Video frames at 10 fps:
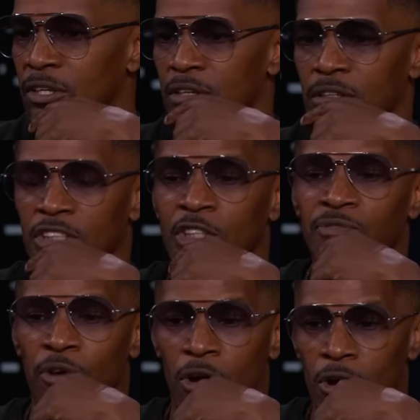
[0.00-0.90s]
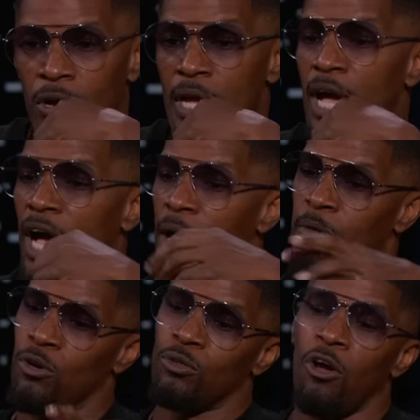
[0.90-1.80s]
uh, this fall. I'm
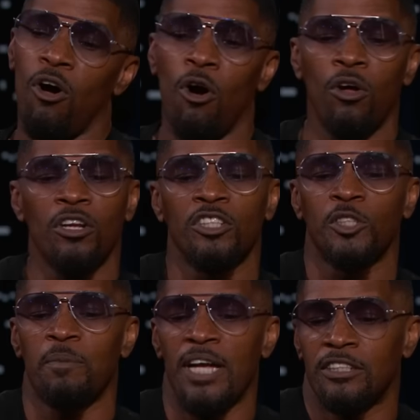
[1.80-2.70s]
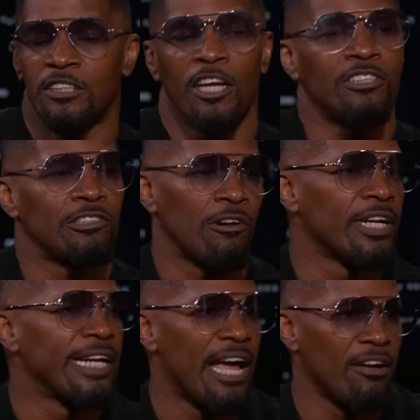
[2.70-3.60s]
gonna go to all of the spots that I
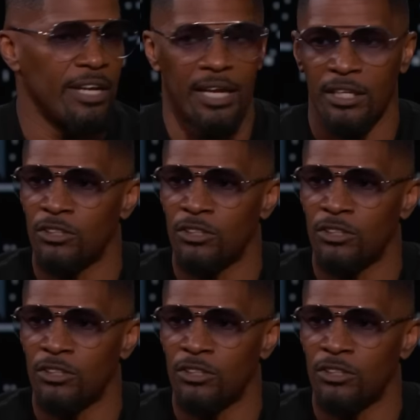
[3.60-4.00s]
started out at.